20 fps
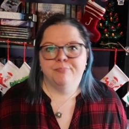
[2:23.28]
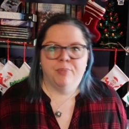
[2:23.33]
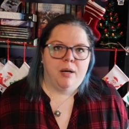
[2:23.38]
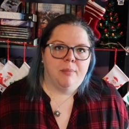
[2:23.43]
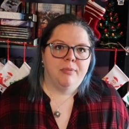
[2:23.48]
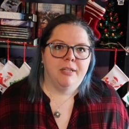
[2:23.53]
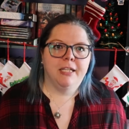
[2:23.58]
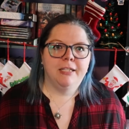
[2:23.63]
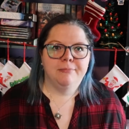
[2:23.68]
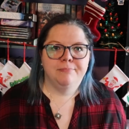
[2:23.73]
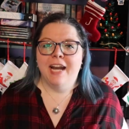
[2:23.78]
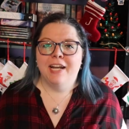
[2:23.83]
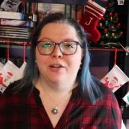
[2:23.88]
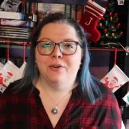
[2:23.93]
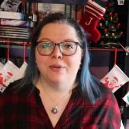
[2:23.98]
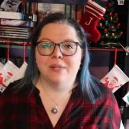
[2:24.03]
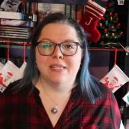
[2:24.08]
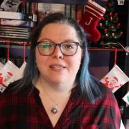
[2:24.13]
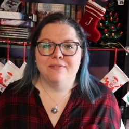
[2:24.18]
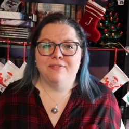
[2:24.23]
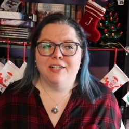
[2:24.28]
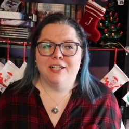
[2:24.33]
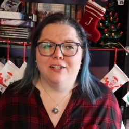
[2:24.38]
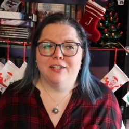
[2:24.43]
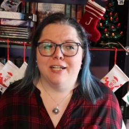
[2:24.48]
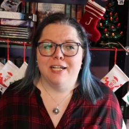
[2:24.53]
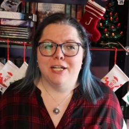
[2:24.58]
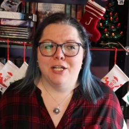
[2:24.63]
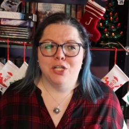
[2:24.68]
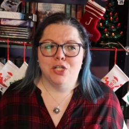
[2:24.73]
Probably. I know it's a
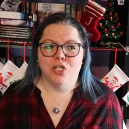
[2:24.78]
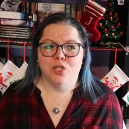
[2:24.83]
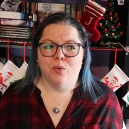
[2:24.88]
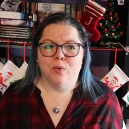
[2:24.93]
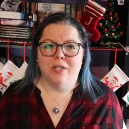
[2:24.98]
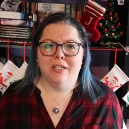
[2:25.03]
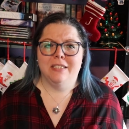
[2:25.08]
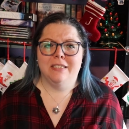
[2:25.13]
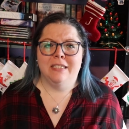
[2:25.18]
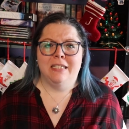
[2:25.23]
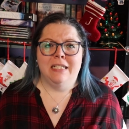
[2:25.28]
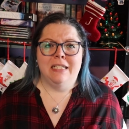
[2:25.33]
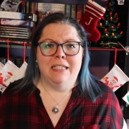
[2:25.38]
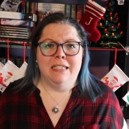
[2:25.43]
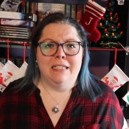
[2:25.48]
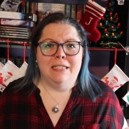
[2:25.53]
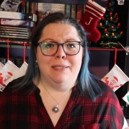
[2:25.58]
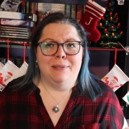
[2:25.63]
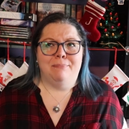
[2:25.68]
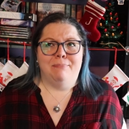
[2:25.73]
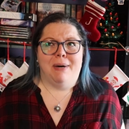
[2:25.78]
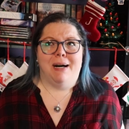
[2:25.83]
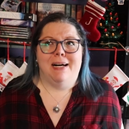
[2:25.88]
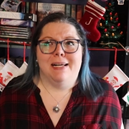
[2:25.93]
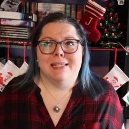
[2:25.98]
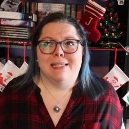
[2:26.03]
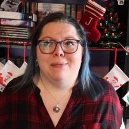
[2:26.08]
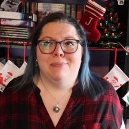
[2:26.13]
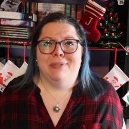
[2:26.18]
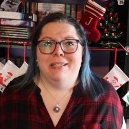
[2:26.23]
very short,
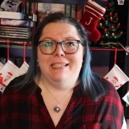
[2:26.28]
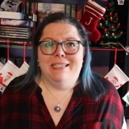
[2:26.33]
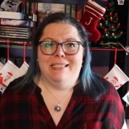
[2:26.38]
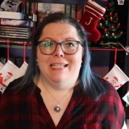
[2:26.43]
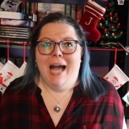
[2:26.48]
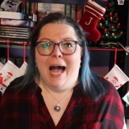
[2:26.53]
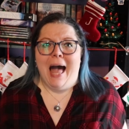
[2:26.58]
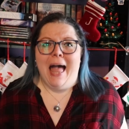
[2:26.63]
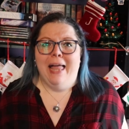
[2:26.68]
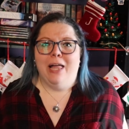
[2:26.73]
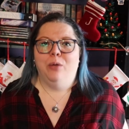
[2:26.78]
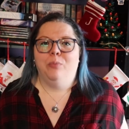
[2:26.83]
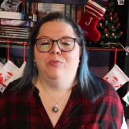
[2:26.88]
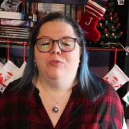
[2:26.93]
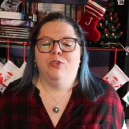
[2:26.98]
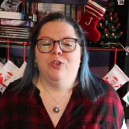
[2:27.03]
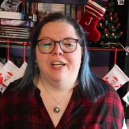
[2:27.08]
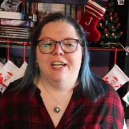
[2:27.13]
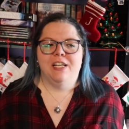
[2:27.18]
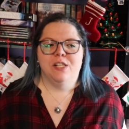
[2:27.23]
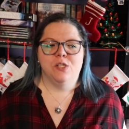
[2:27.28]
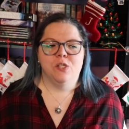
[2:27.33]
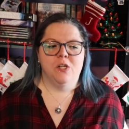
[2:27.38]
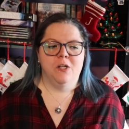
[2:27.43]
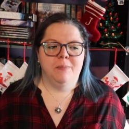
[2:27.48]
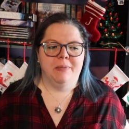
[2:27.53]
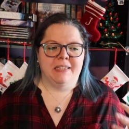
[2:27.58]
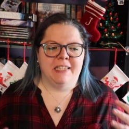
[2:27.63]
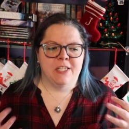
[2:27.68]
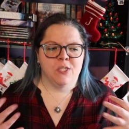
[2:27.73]
possibly not helpful
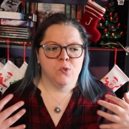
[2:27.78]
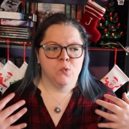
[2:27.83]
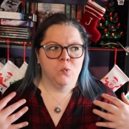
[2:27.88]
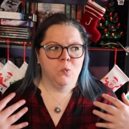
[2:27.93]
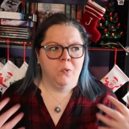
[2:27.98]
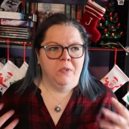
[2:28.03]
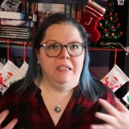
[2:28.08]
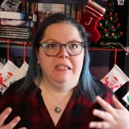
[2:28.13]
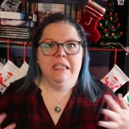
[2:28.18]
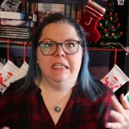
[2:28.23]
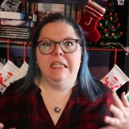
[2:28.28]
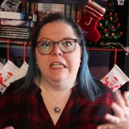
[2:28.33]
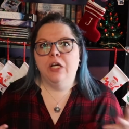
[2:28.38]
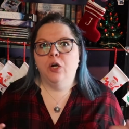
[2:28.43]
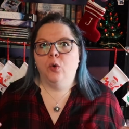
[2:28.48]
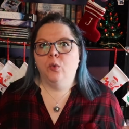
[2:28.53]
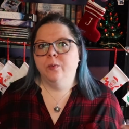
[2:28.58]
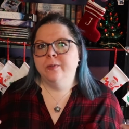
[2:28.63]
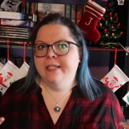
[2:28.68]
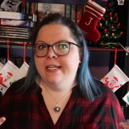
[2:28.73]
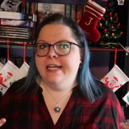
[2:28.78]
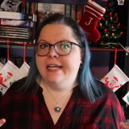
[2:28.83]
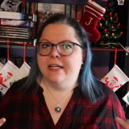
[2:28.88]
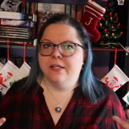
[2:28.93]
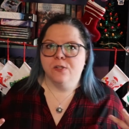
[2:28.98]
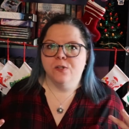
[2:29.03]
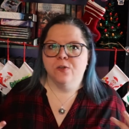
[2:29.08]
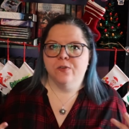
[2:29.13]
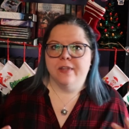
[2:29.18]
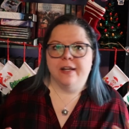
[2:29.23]
answer, but that's really the only
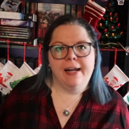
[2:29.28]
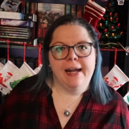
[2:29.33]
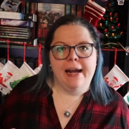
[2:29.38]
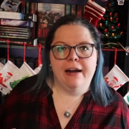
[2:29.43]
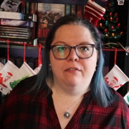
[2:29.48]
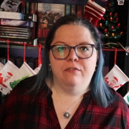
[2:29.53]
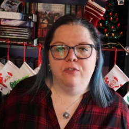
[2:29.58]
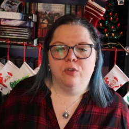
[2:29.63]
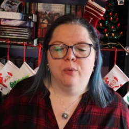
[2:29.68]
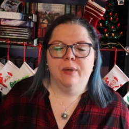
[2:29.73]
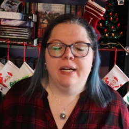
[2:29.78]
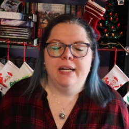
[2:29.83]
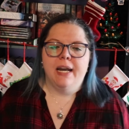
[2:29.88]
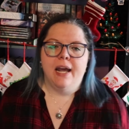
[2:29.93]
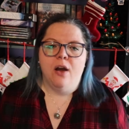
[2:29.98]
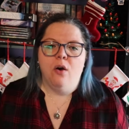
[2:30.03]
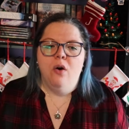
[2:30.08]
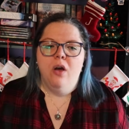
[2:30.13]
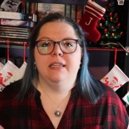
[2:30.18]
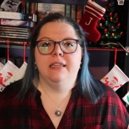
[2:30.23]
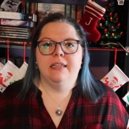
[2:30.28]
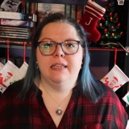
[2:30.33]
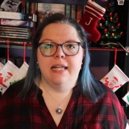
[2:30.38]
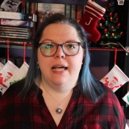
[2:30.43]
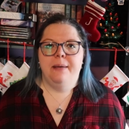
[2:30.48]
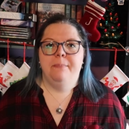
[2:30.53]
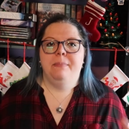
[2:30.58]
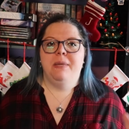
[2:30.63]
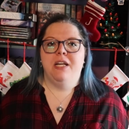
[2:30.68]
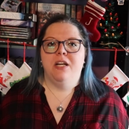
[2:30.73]
answer that I have for right now.
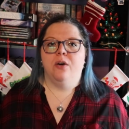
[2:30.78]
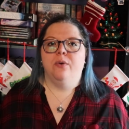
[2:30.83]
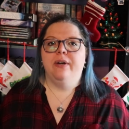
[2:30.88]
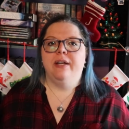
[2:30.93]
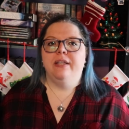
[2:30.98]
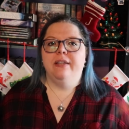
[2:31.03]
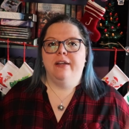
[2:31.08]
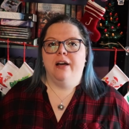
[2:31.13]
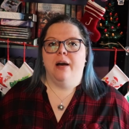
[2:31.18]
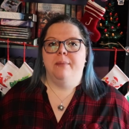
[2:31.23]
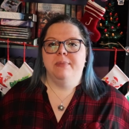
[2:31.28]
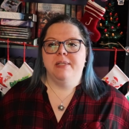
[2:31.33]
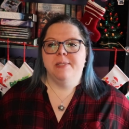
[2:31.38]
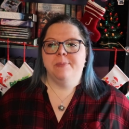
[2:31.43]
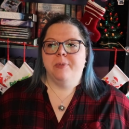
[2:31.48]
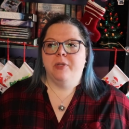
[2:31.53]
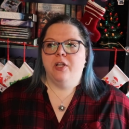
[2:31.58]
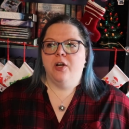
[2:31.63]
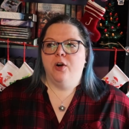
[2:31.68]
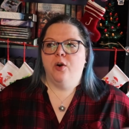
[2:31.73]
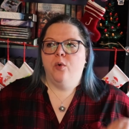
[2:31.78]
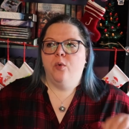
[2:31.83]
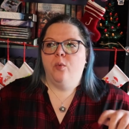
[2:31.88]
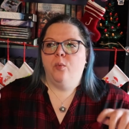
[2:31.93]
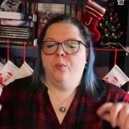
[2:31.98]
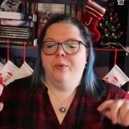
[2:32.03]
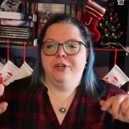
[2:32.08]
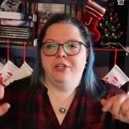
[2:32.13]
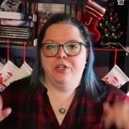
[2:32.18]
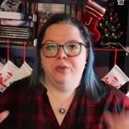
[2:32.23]
Let me know in the comments below
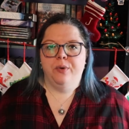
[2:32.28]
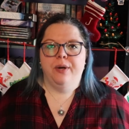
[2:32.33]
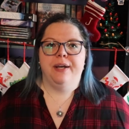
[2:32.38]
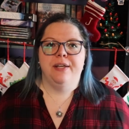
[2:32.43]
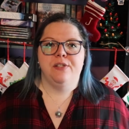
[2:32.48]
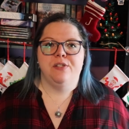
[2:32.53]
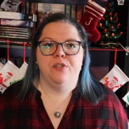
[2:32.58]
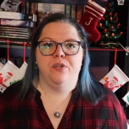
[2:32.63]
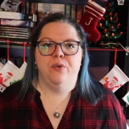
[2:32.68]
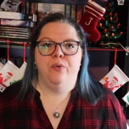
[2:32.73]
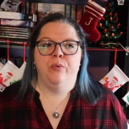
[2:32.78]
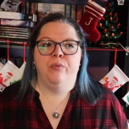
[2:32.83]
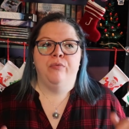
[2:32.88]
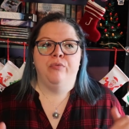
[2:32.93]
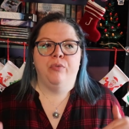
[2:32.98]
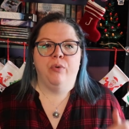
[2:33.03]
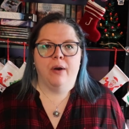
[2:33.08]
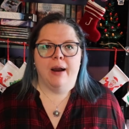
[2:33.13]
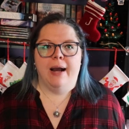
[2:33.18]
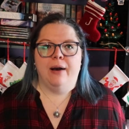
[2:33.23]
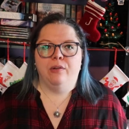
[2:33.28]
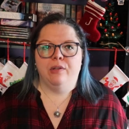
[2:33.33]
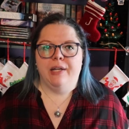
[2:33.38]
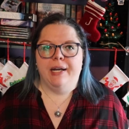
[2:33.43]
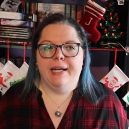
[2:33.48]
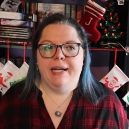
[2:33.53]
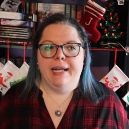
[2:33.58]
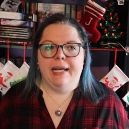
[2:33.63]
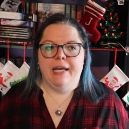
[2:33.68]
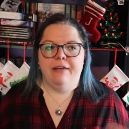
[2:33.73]
what you guys do for
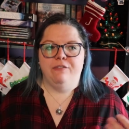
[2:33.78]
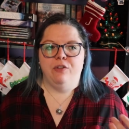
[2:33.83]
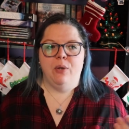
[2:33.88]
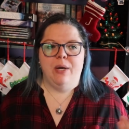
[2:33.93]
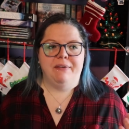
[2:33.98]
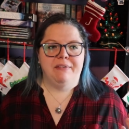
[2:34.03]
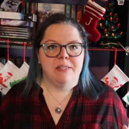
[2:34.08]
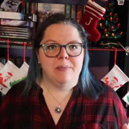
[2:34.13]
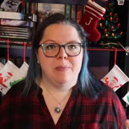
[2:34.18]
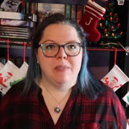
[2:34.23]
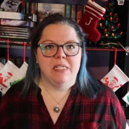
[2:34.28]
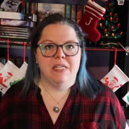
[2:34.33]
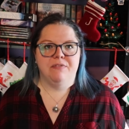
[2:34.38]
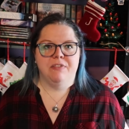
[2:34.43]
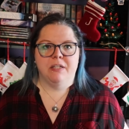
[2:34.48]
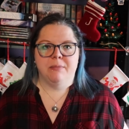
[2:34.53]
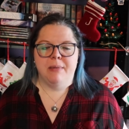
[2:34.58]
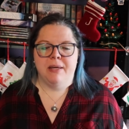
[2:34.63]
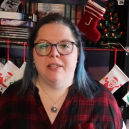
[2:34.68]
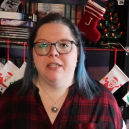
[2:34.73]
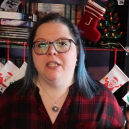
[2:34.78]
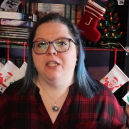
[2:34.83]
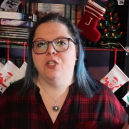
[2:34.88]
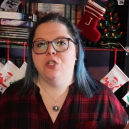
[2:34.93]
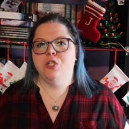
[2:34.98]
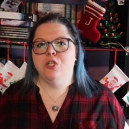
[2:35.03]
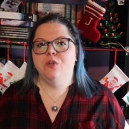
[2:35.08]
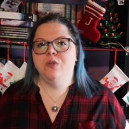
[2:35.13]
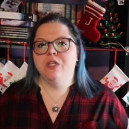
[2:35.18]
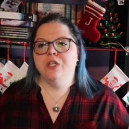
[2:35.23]
outlining, if you have a specific method
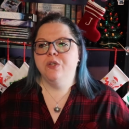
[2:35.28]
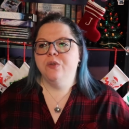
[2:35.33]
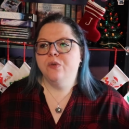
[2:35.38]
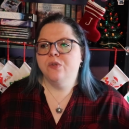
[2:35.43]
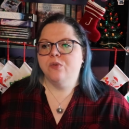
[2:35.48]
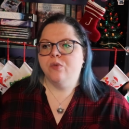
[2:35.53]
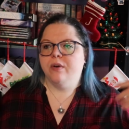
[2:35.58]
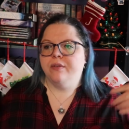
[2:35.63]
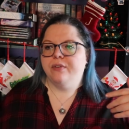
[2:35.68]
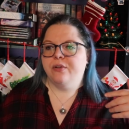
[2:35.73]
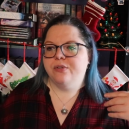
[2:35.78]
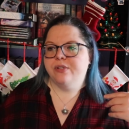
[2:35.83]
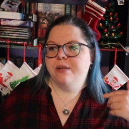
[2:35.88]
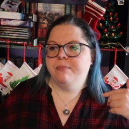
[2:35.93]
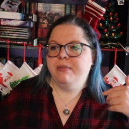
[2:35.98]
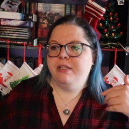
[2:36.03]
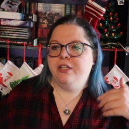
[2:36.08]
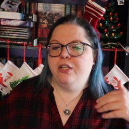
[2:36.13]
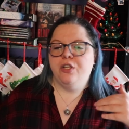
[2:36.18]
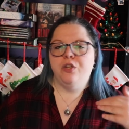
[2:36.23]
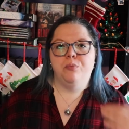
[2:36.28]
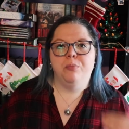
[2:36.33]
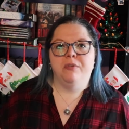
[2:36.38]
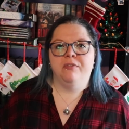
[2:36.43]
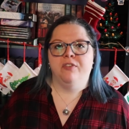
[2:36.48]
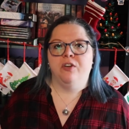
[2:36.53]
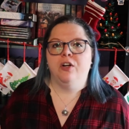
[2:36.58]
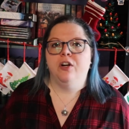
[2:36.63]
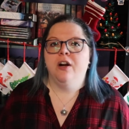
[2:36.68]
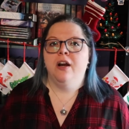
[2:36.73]
that you use or if there's something that you
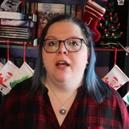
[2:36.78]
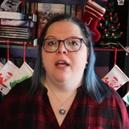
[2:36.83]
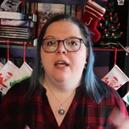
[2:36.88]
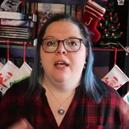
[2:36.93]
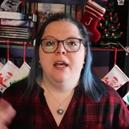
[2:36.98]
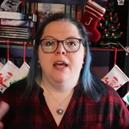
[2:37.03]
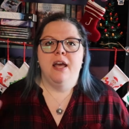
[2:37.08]
prefer.